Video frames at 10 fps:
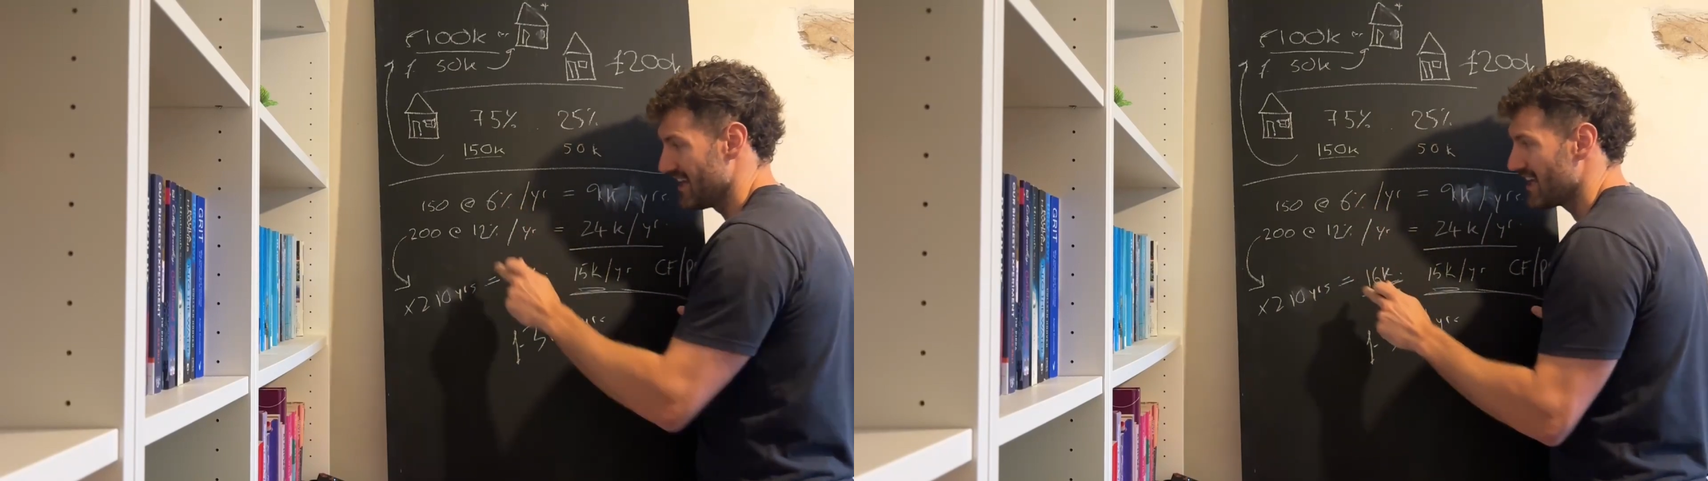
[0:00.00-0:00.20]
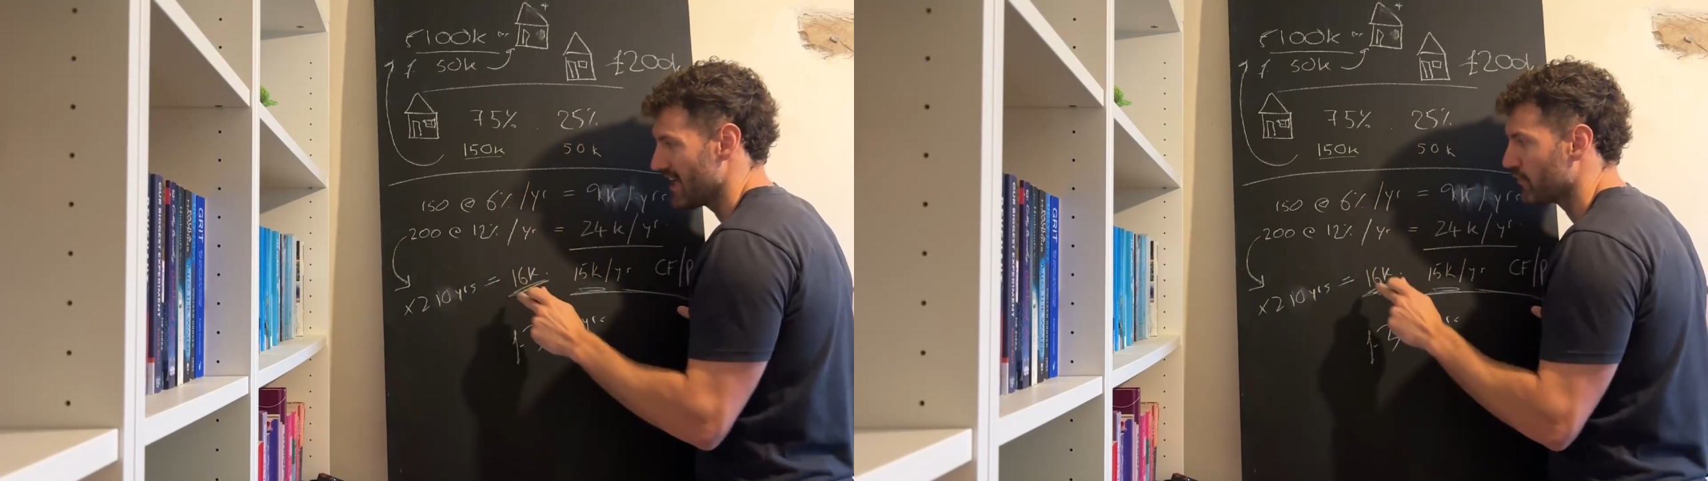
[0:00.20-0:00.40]

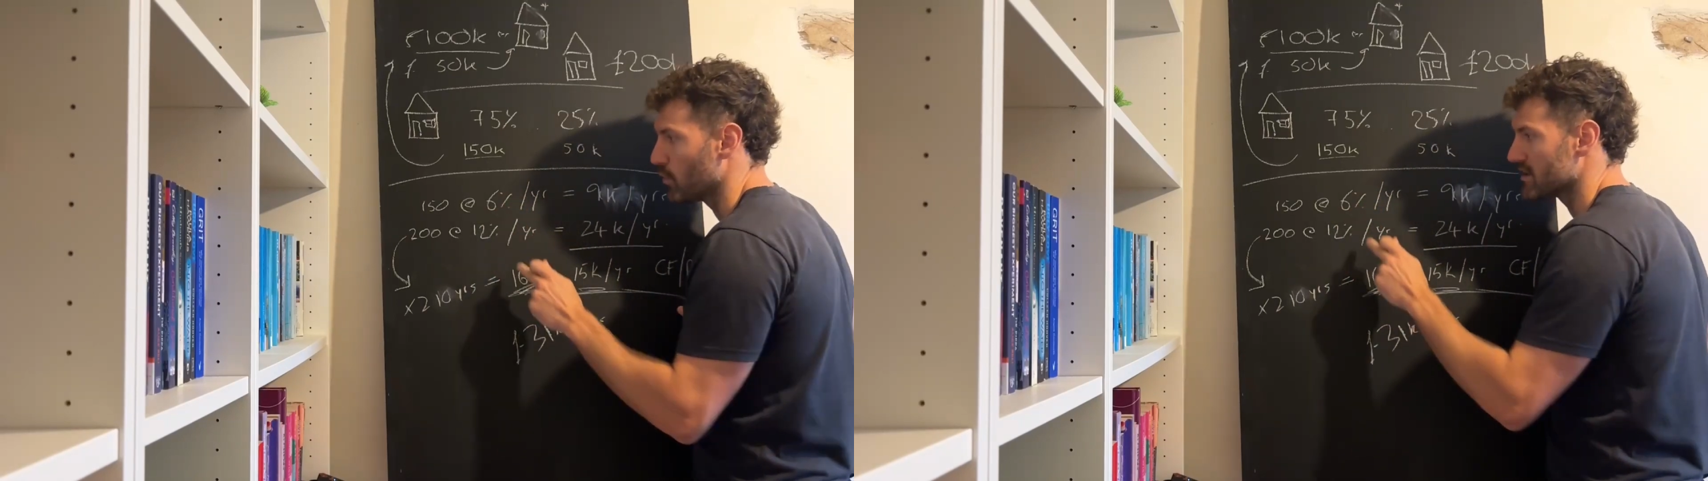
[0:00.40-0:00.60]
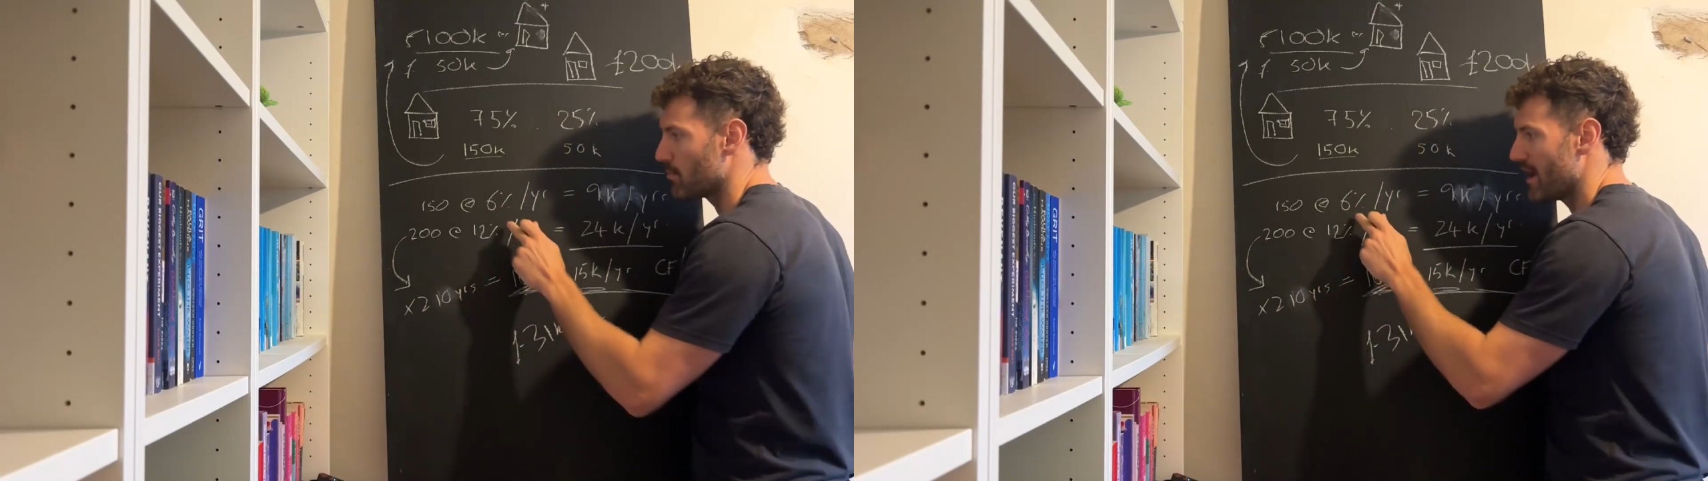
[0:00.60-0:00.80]
If you
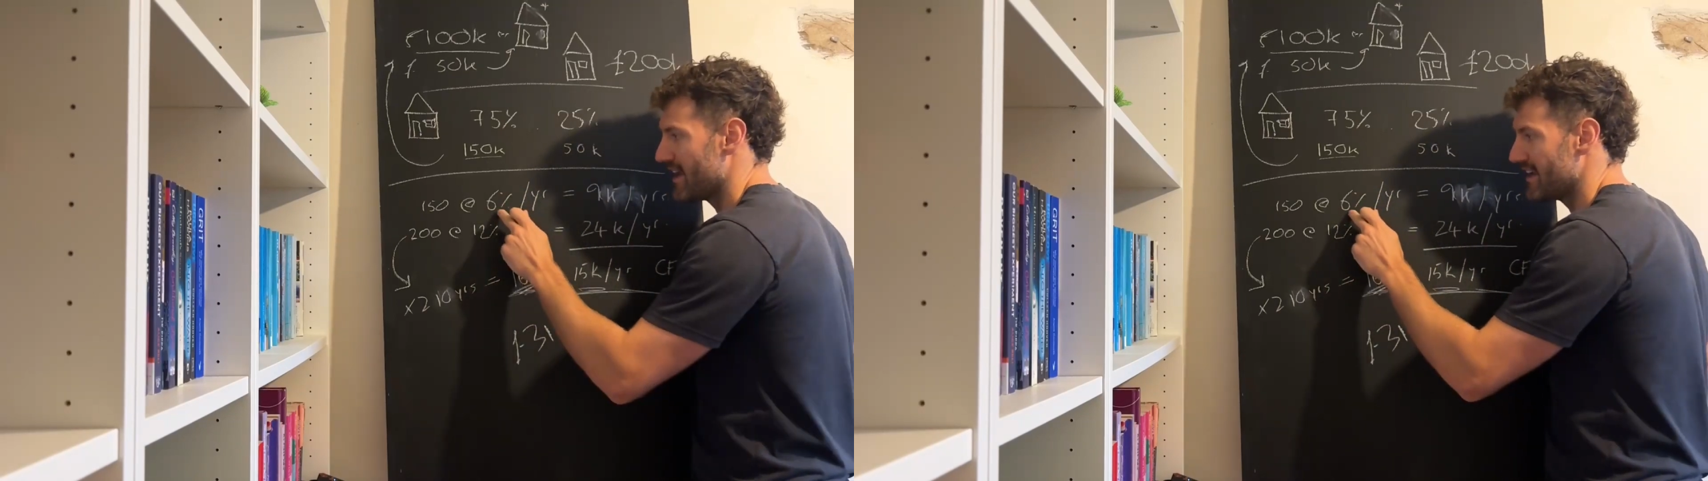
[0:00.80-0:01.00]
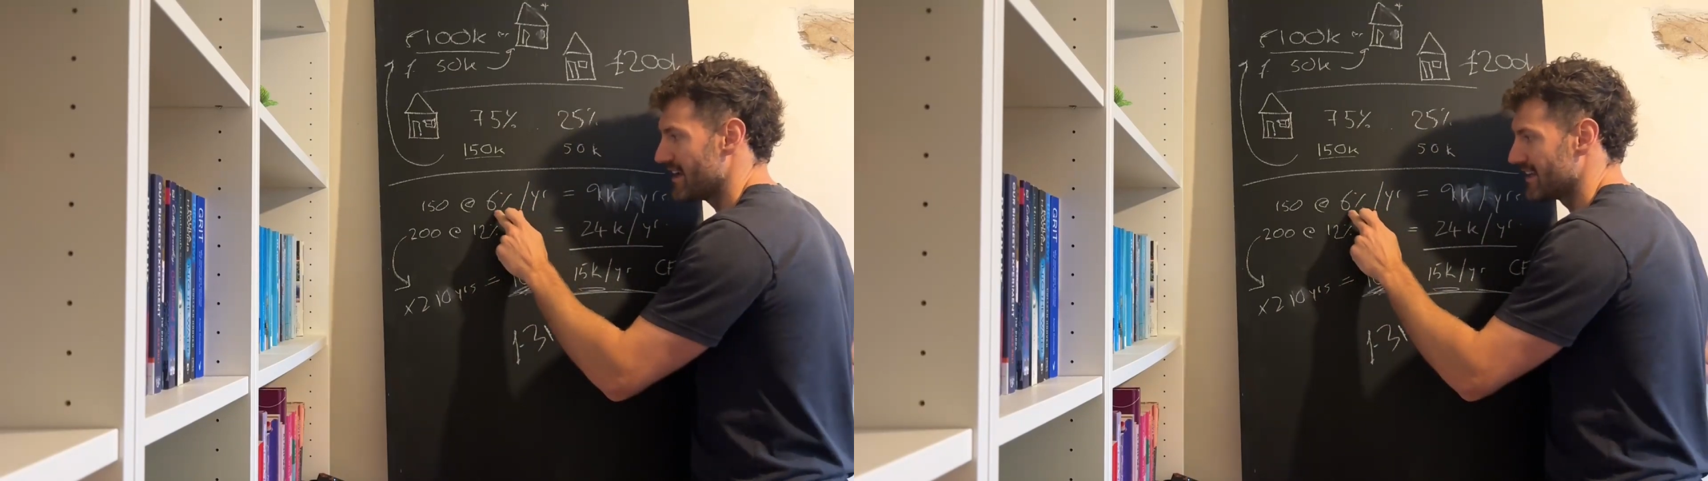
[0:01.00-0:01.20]
were to
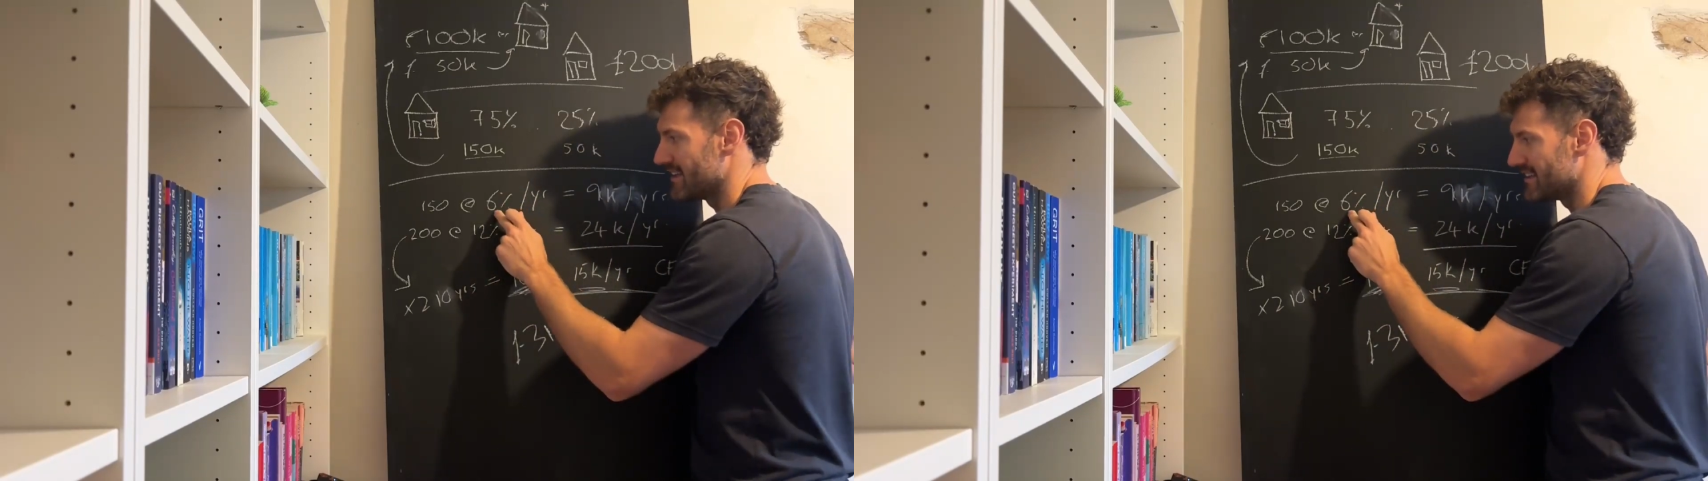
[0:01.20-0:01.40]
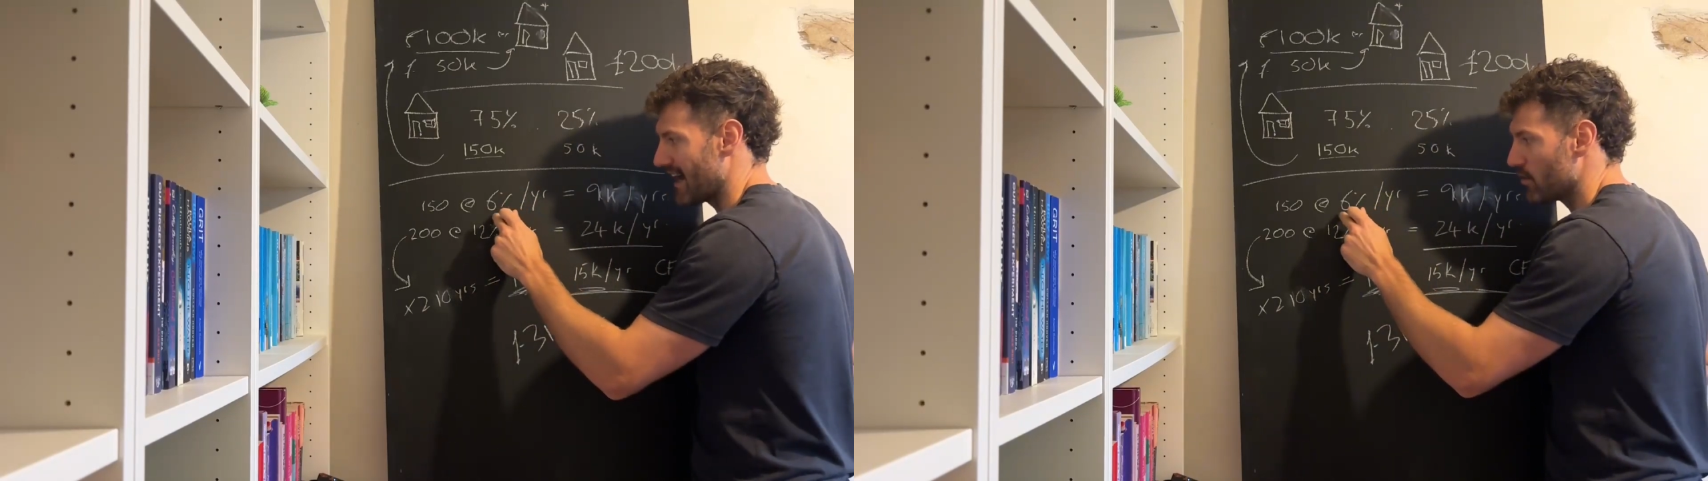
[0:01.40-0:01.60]
pay
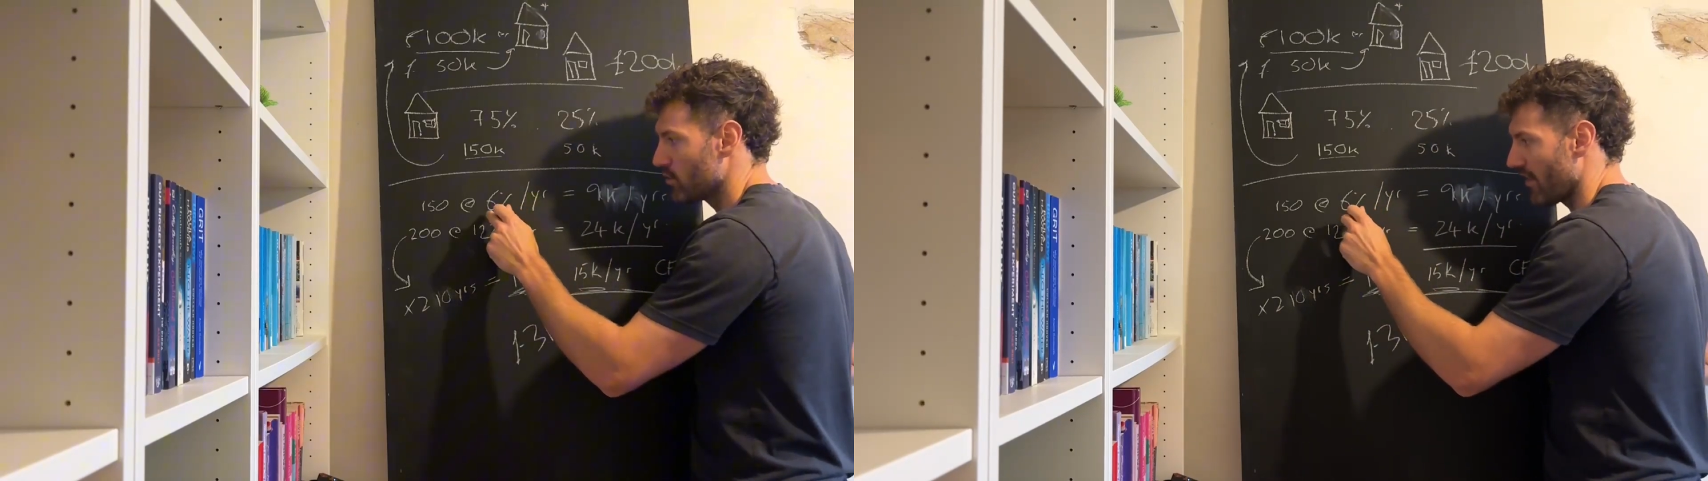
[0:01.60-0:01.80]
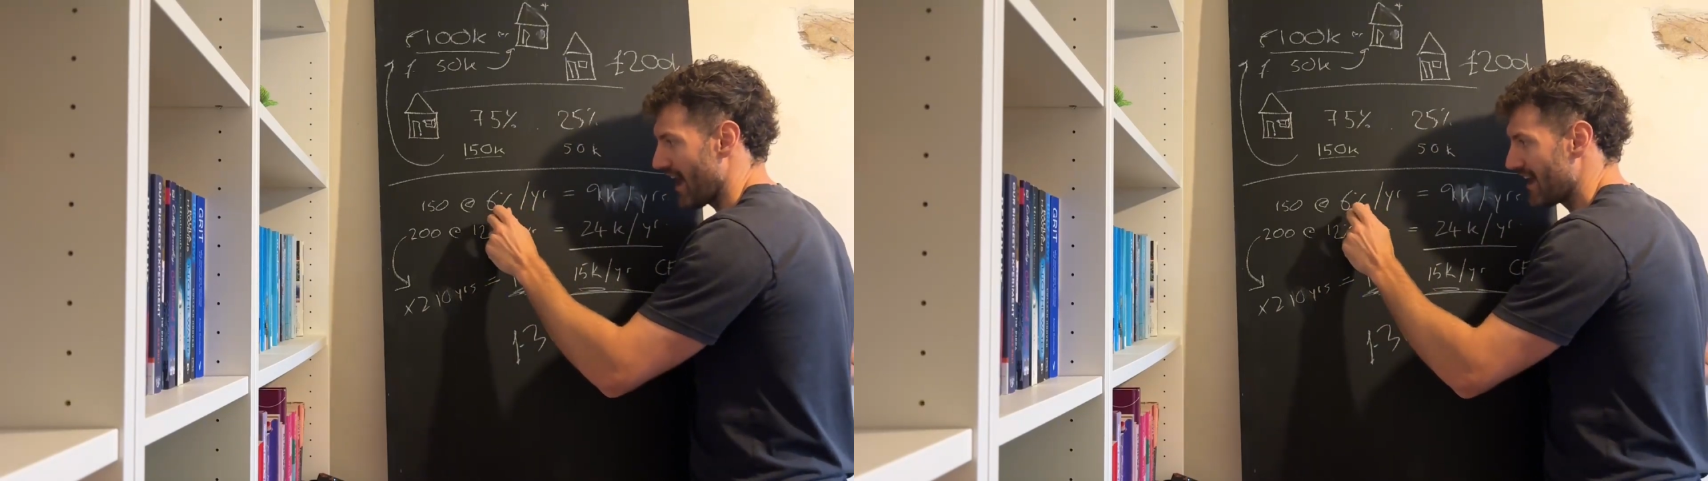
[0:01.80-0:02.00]
down
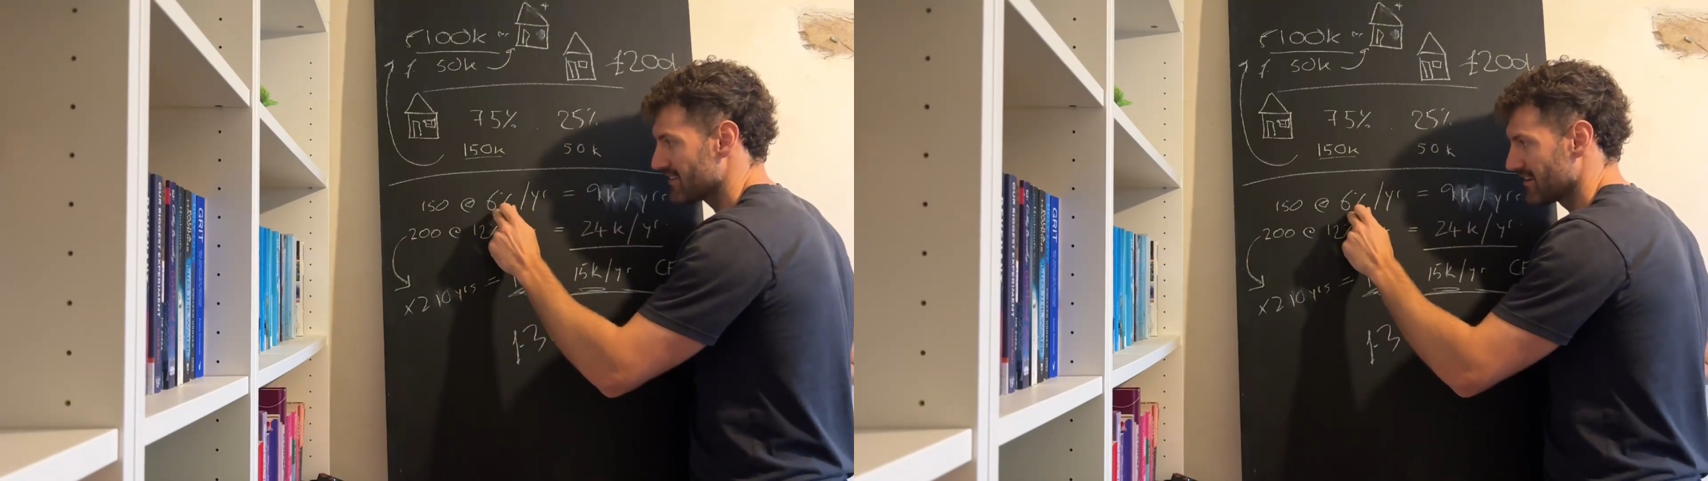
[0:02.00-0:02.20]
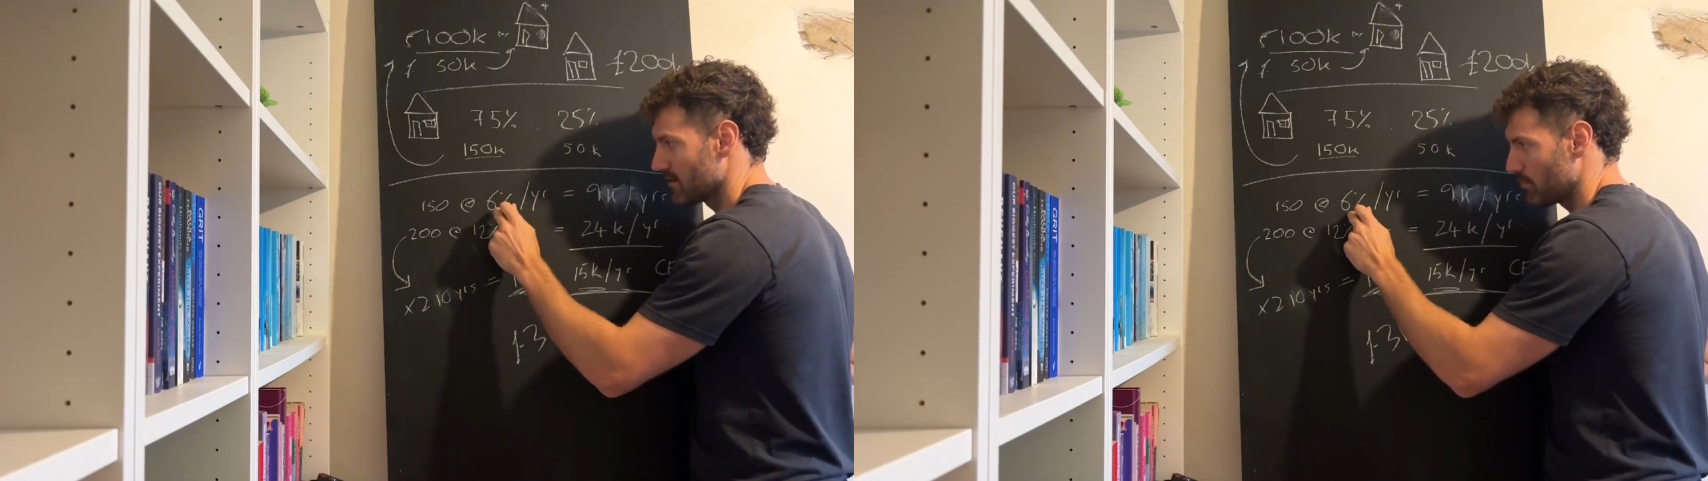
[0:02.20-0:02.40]
that,